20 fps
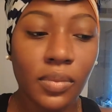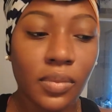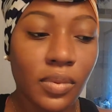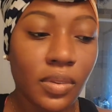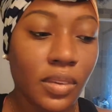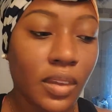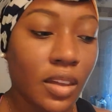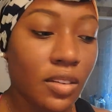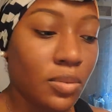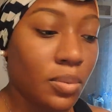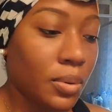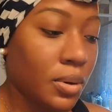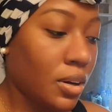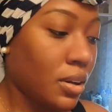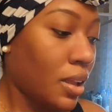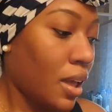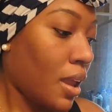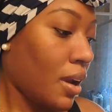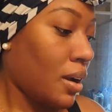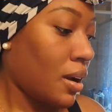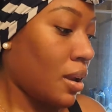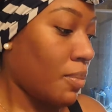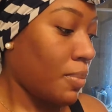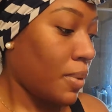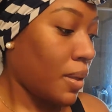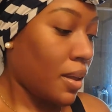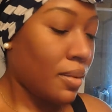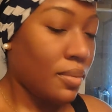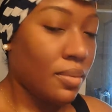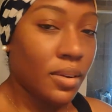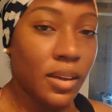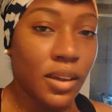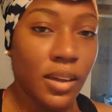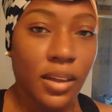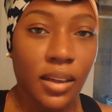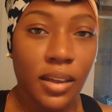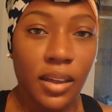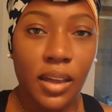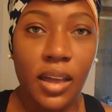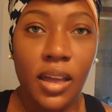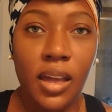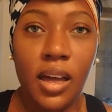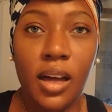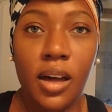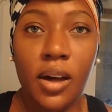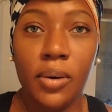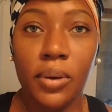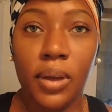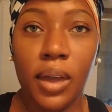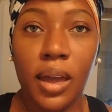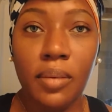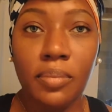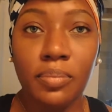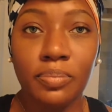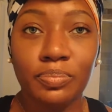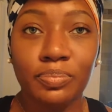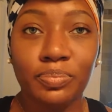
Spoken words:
That's where you're lining up at. Okay?